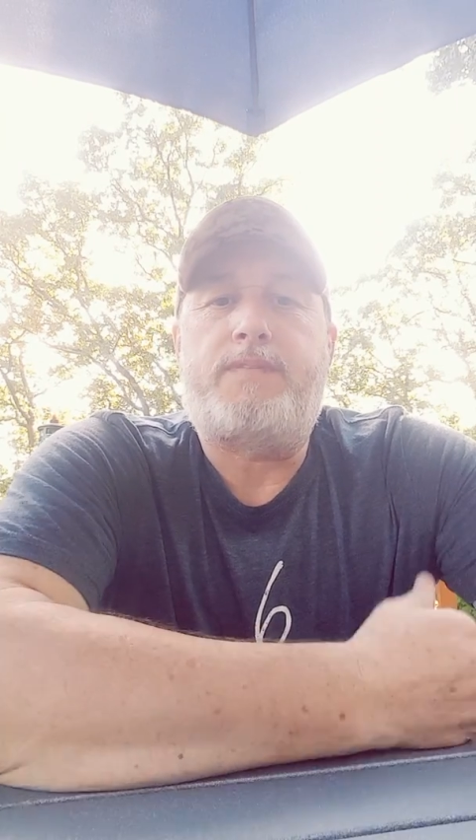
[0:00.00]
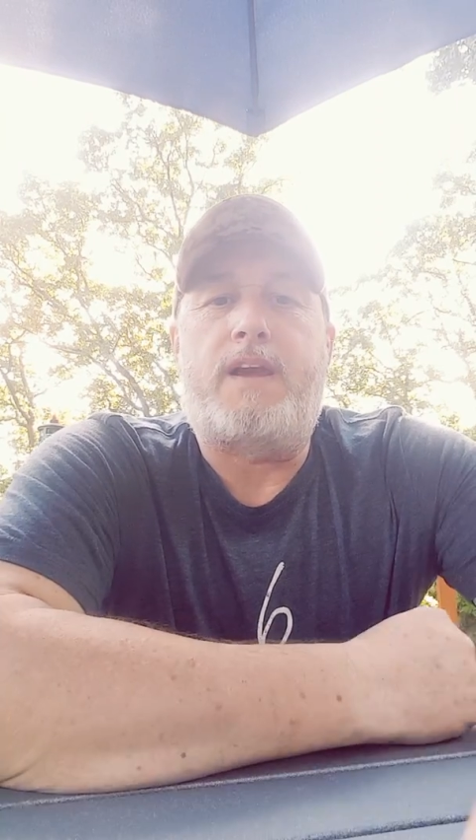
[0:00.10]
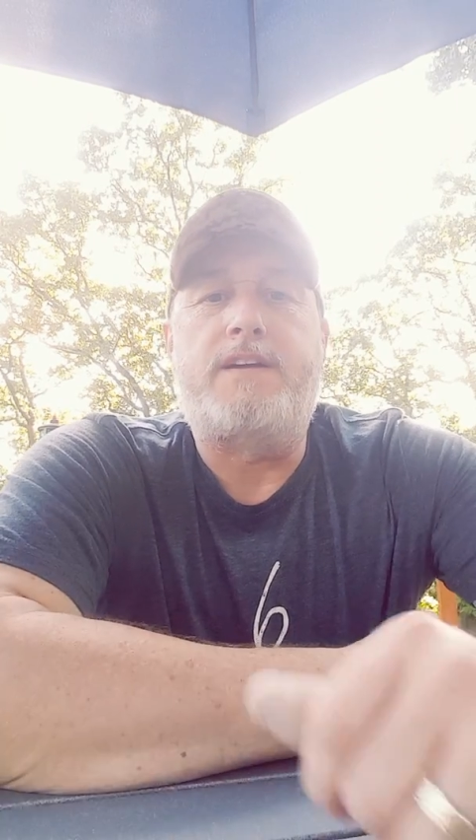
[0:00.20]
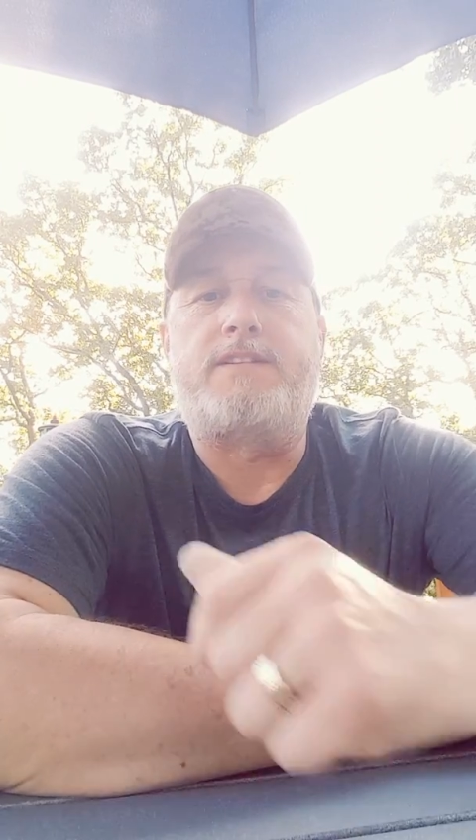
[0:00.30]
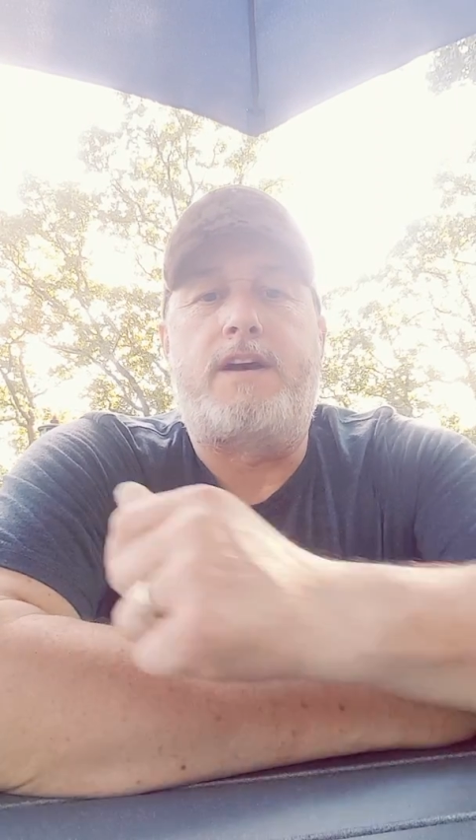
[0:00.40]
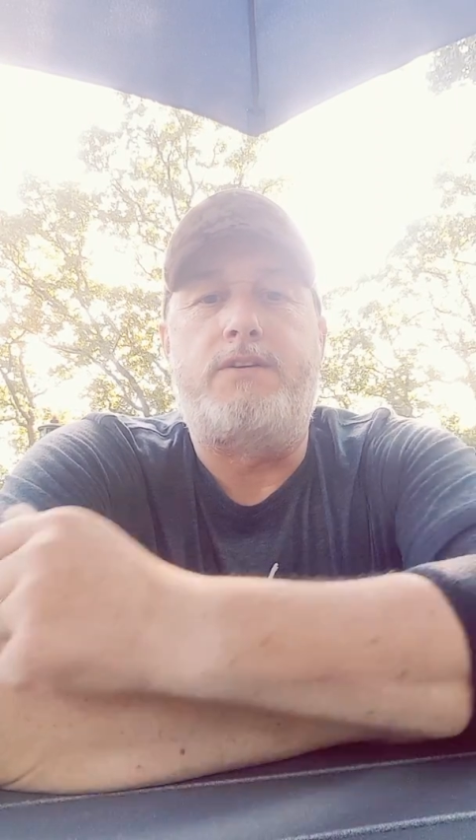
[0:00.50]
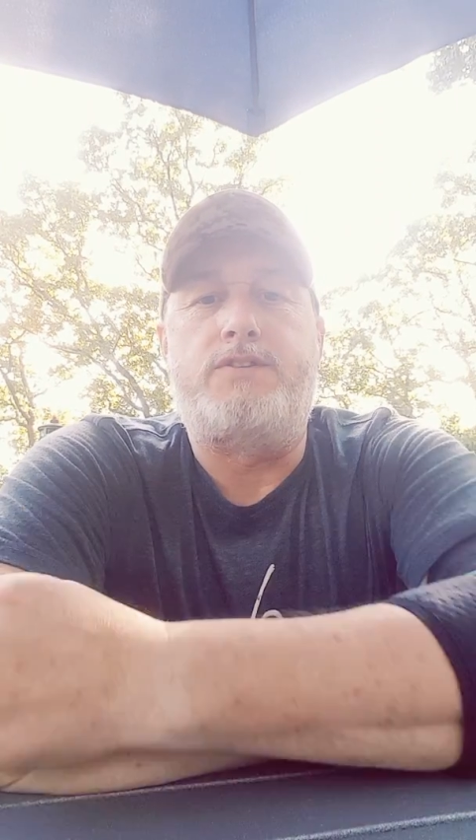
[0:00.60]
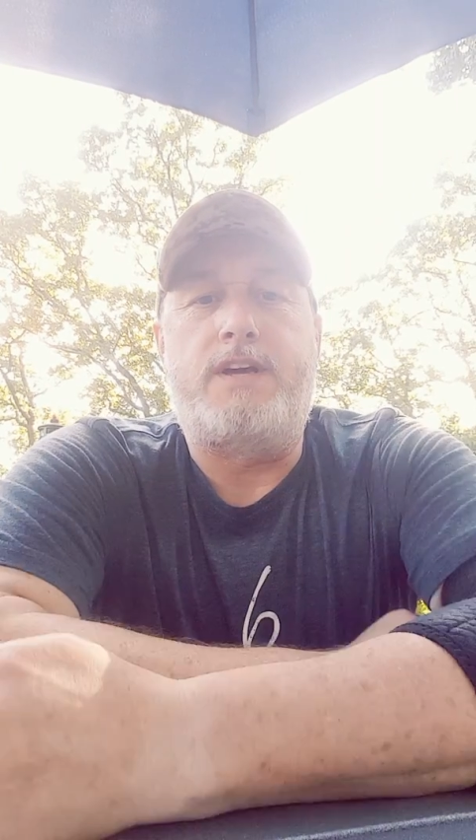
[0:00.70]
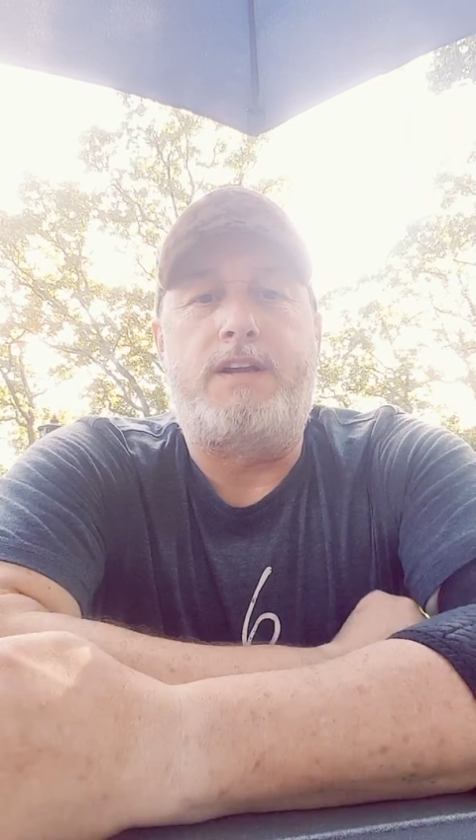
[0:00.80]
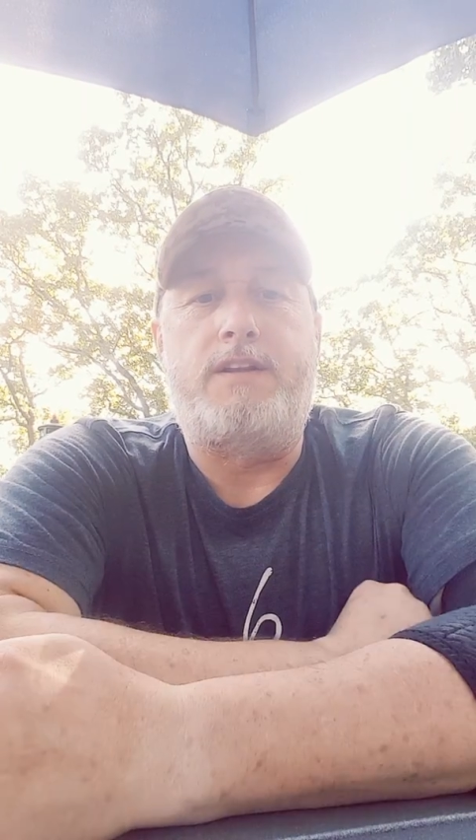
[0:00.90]
as I
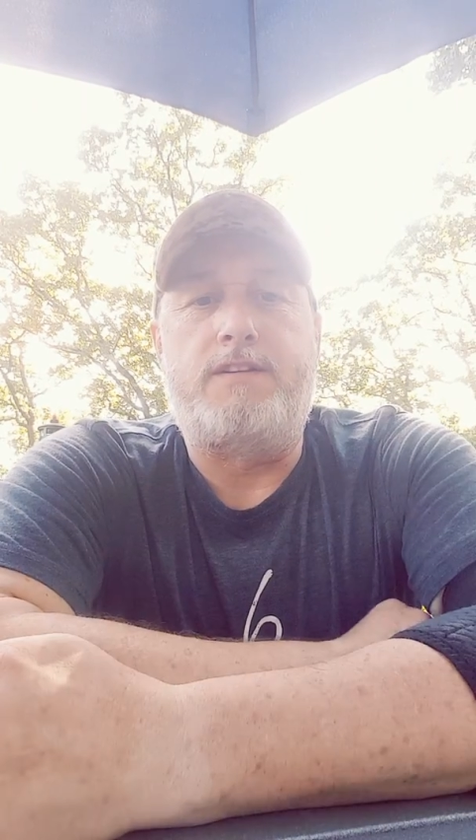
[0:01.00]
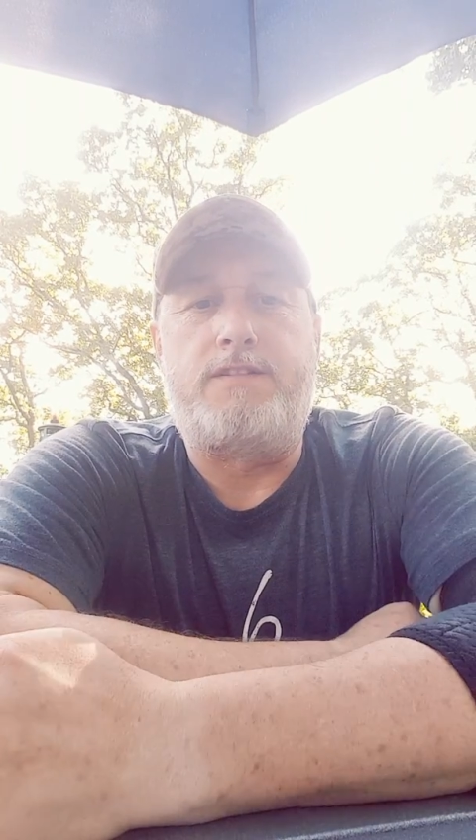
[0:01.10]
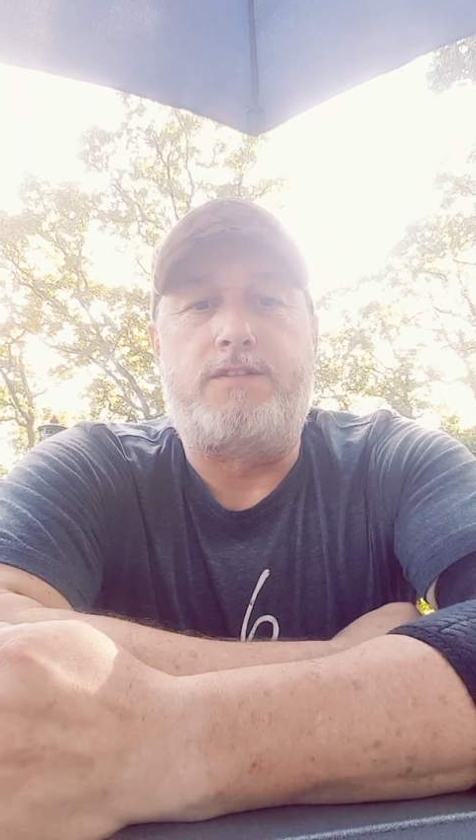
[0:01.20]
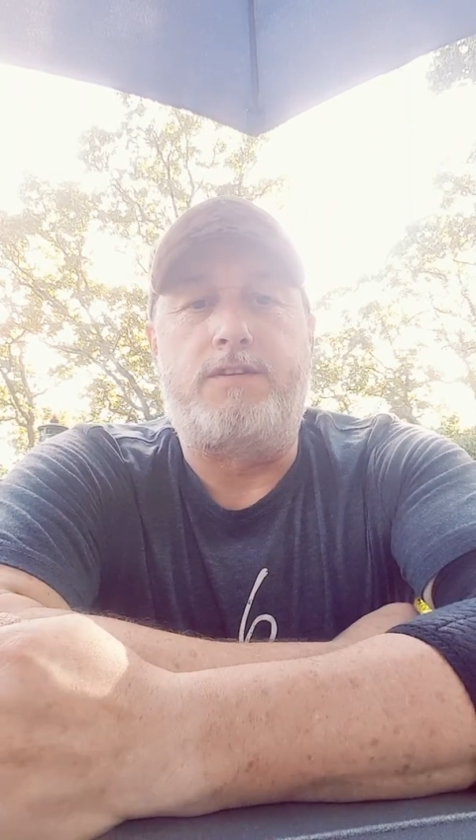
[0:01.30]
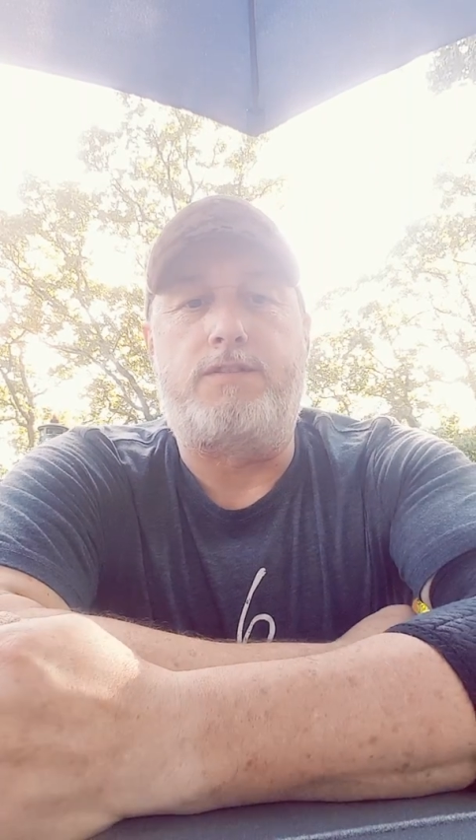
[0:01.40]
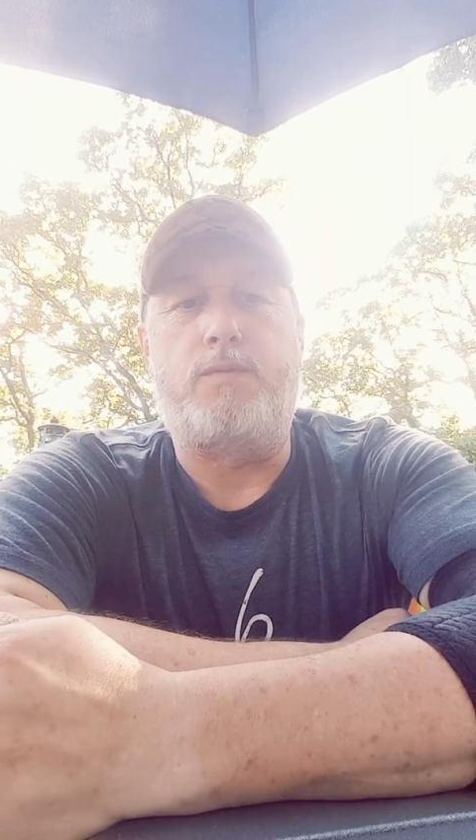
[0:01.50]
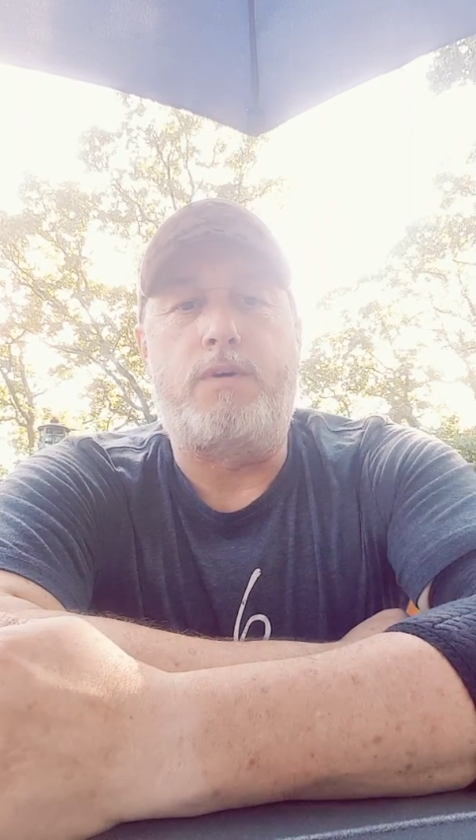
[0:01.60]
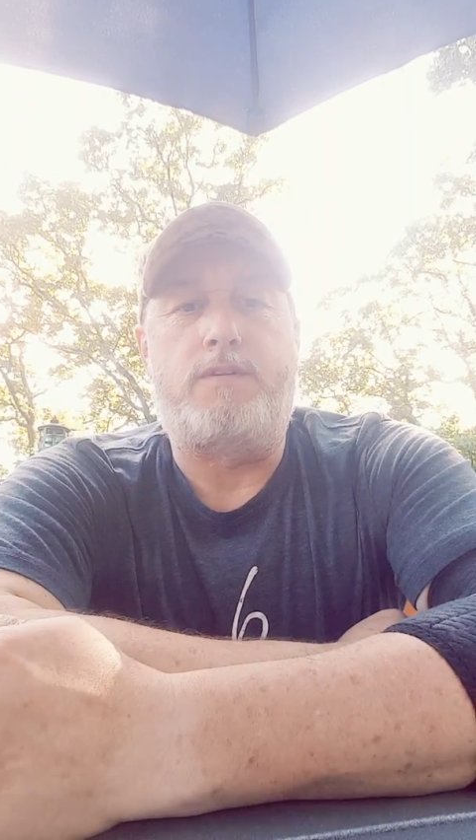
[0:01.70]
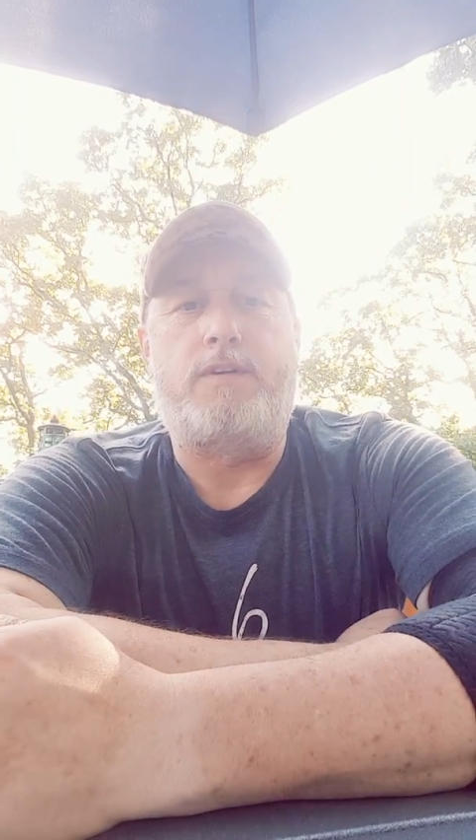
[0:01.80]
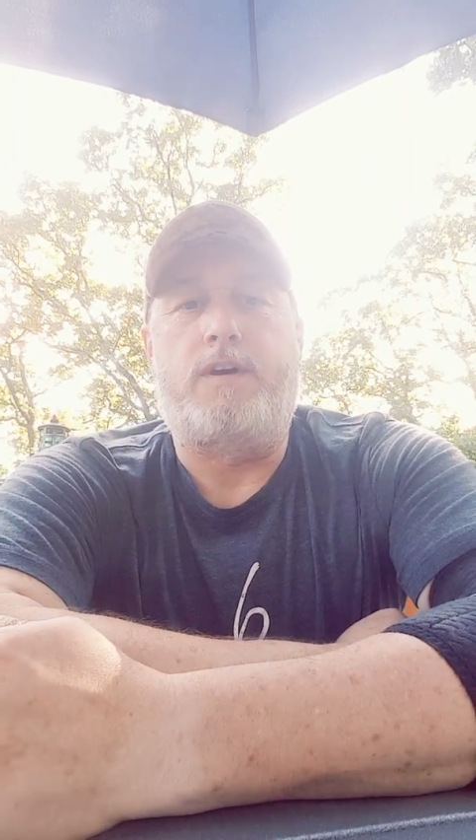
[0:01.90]
understand it, and this is just what